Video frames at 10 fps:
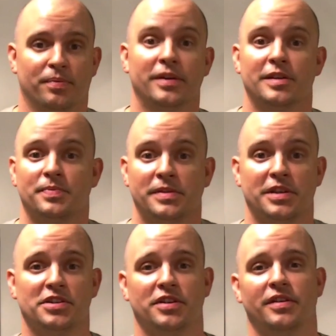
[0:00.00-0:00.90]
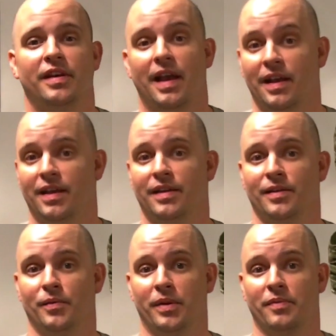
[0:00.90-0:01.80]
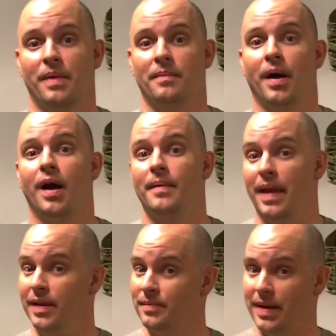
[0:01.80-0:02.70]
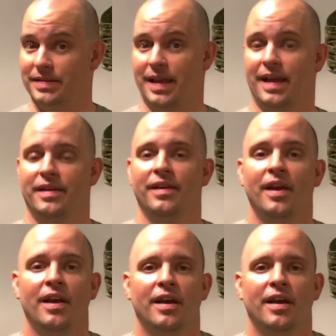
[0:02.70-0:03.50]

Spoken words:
predisposition with my mom and my dad